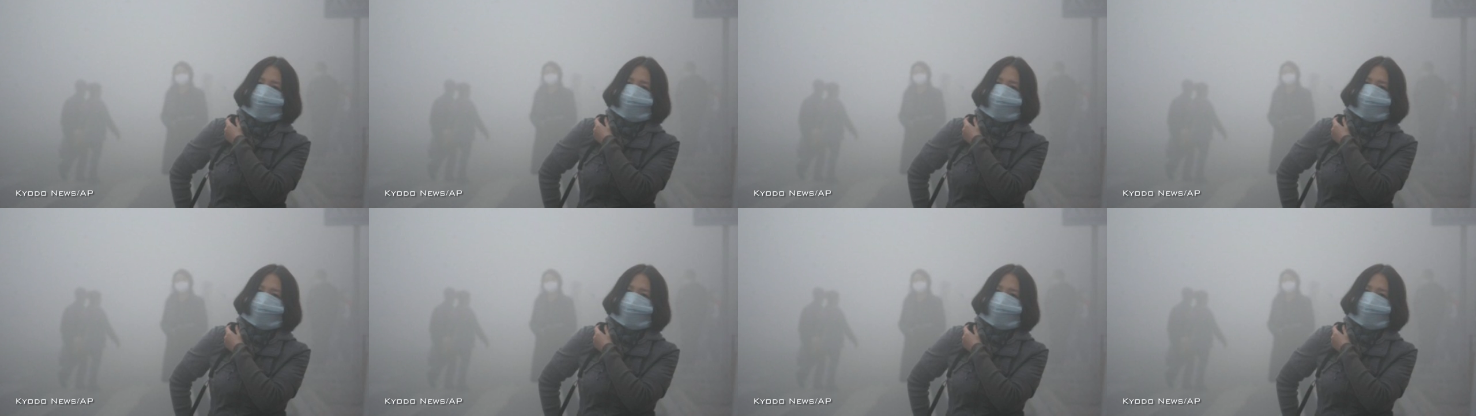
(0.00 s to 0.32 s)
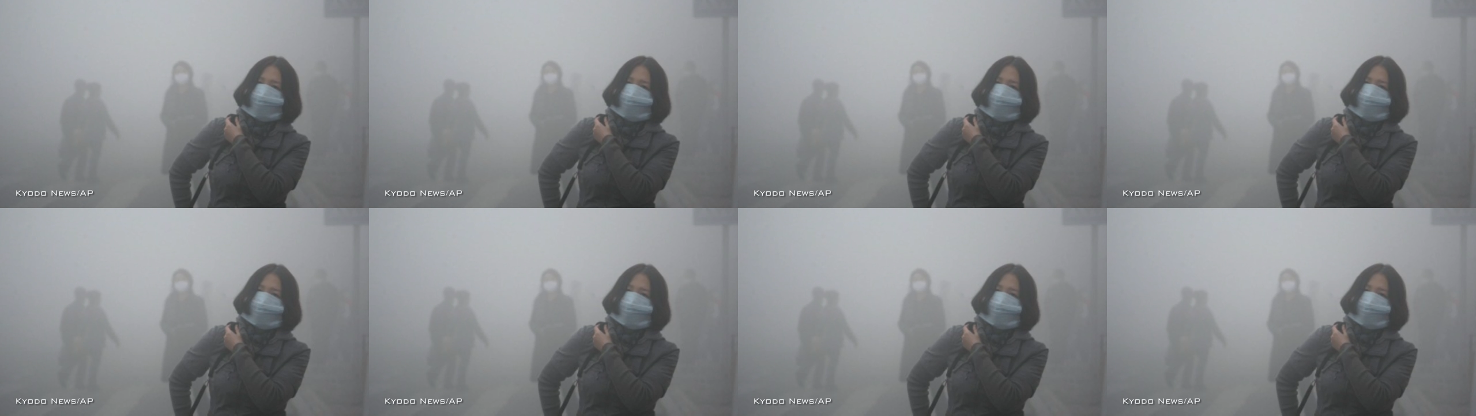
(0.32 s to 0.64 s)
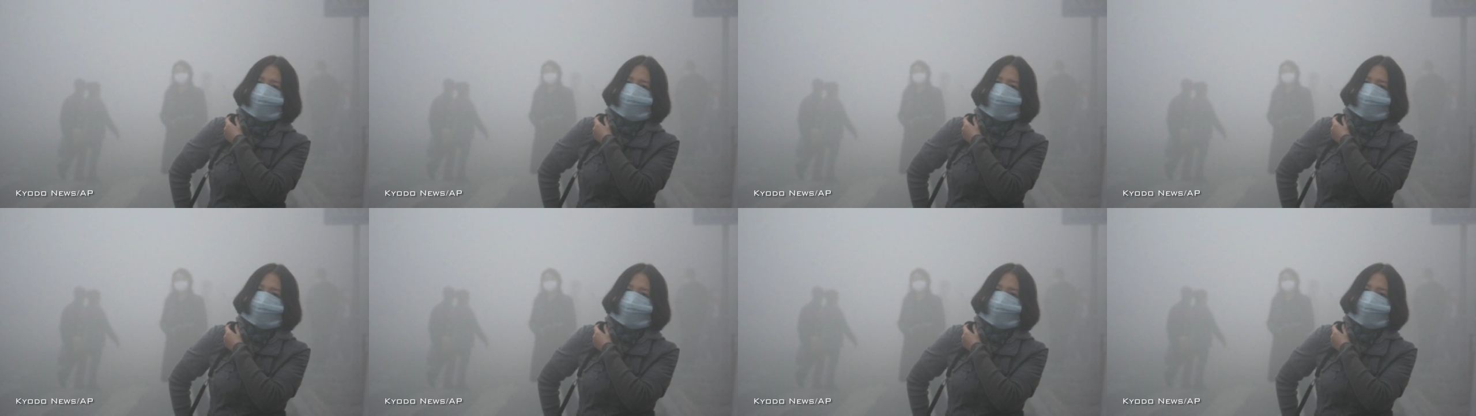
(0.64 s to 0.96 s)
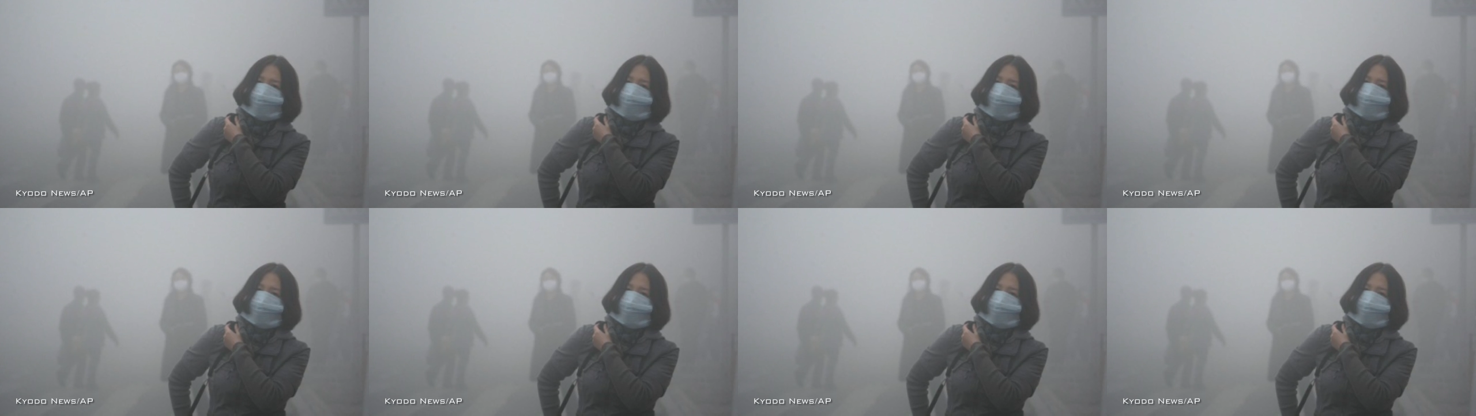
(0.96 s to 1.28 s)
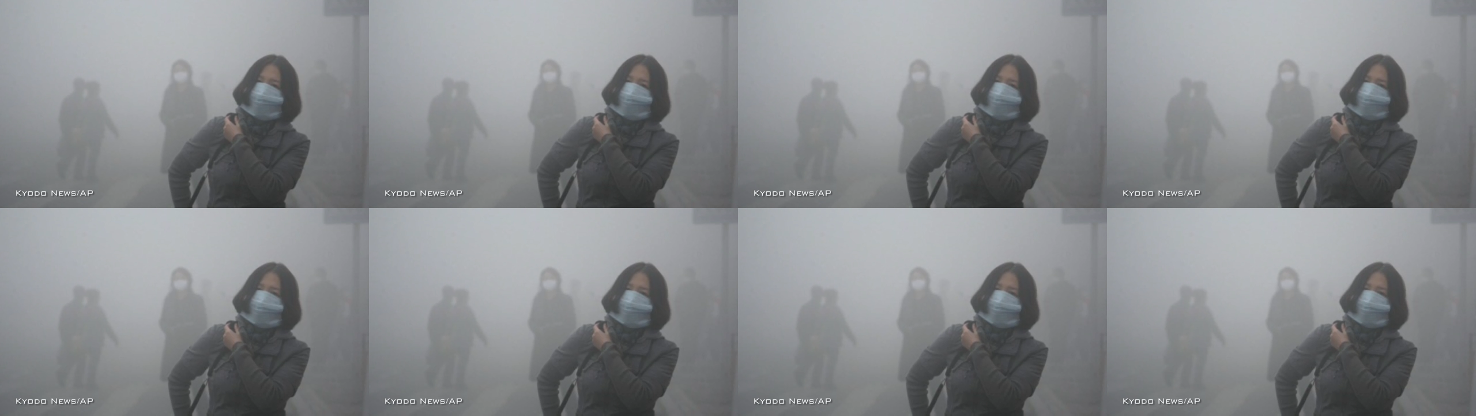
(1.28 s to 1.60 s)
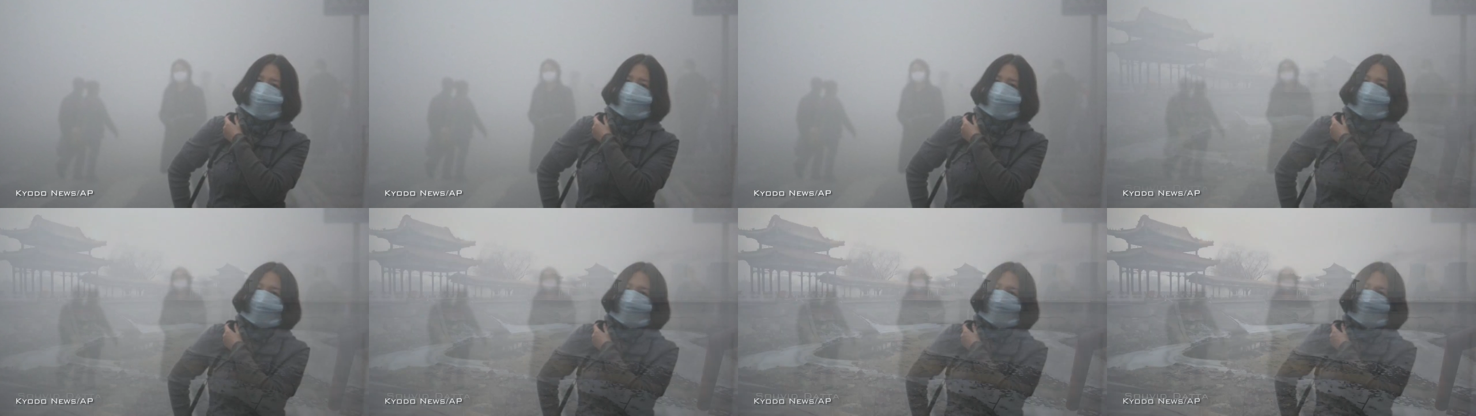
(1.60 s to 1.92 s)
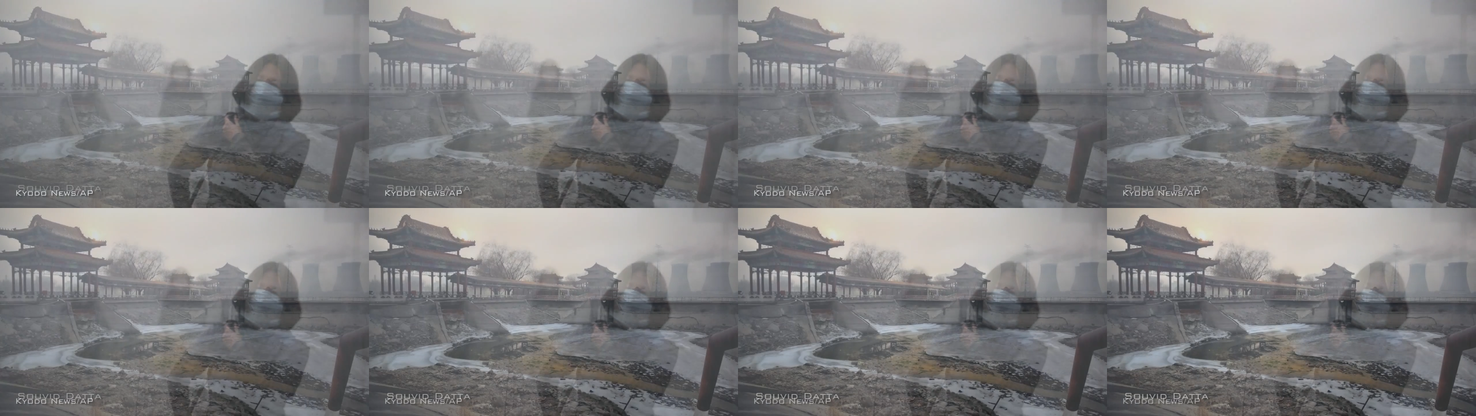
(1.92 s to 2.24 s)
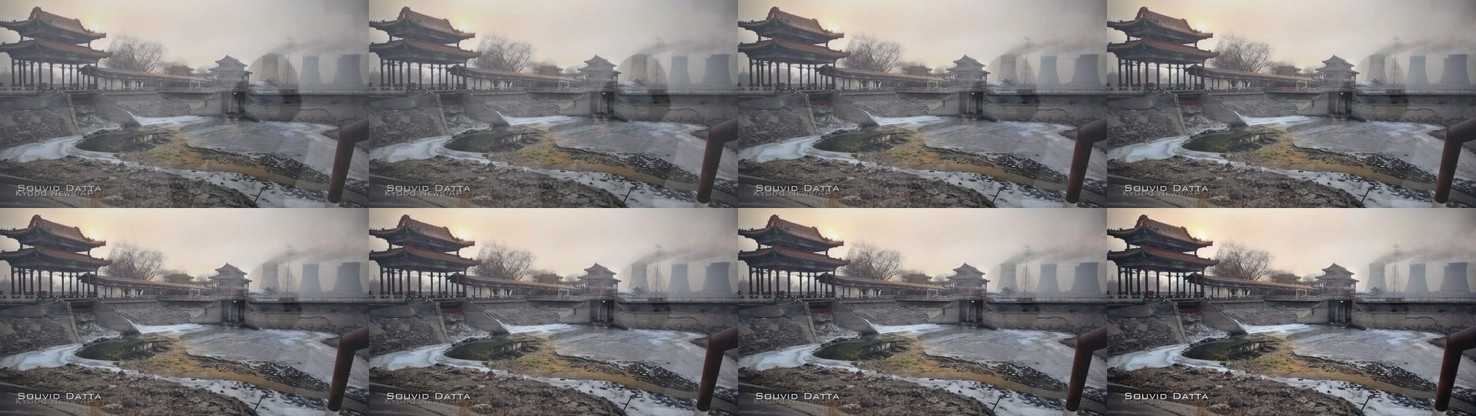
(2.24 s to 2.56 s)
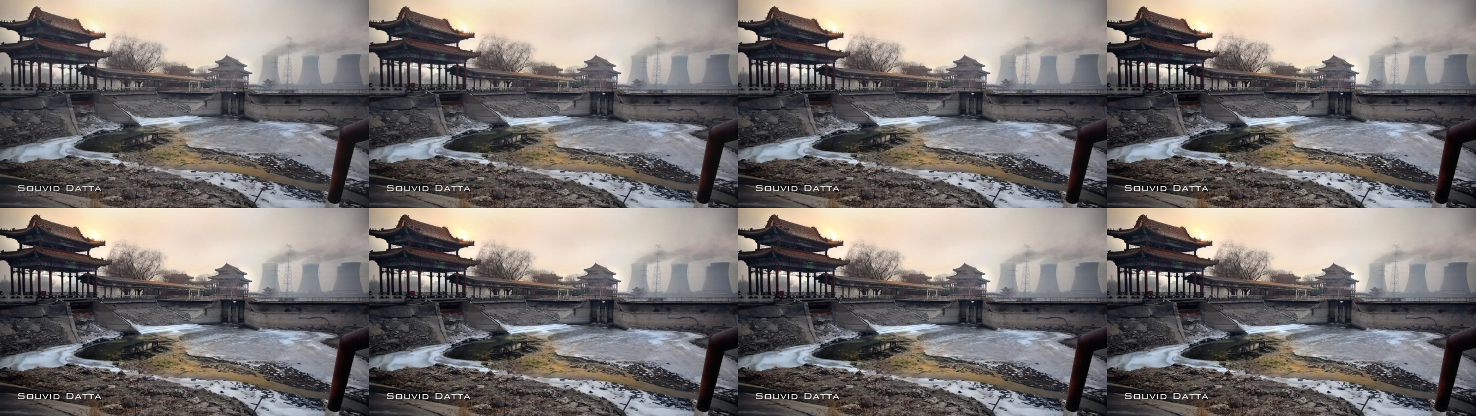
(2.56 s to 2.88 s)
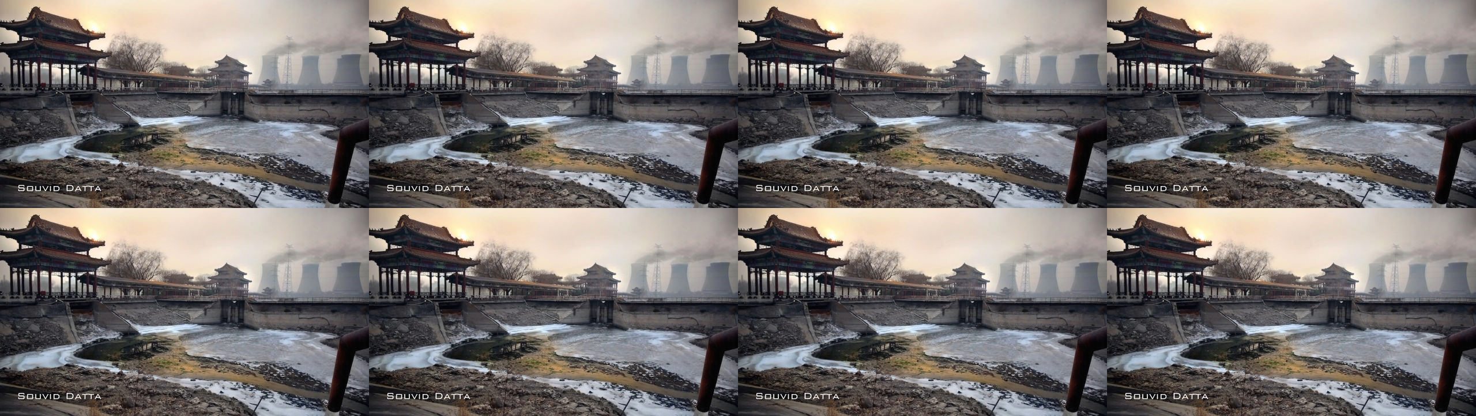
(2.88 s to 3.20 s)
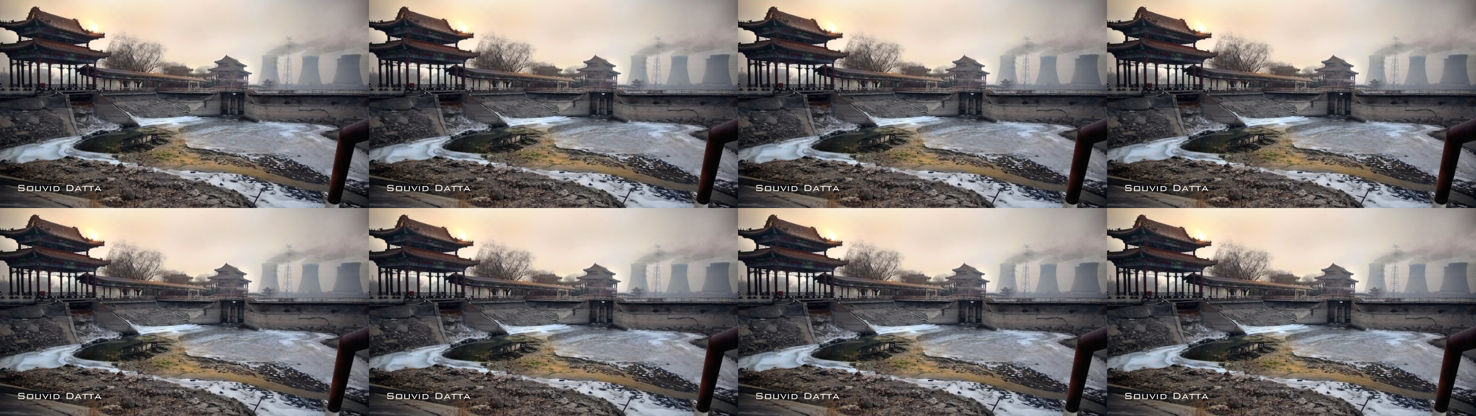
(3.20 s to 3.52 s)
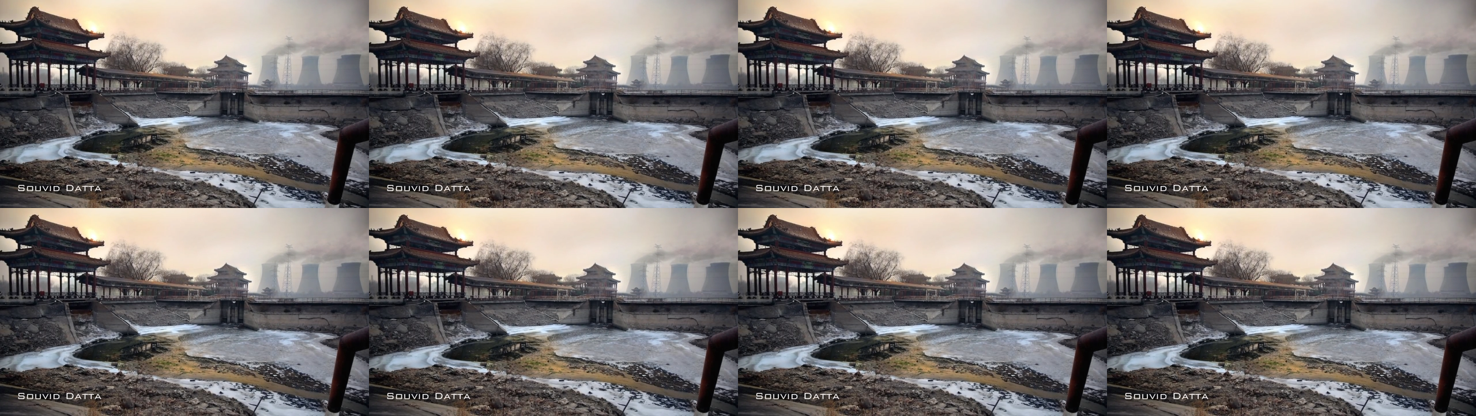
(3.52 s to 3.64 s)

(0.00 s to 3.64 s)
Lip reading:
[unreadable: no face in view]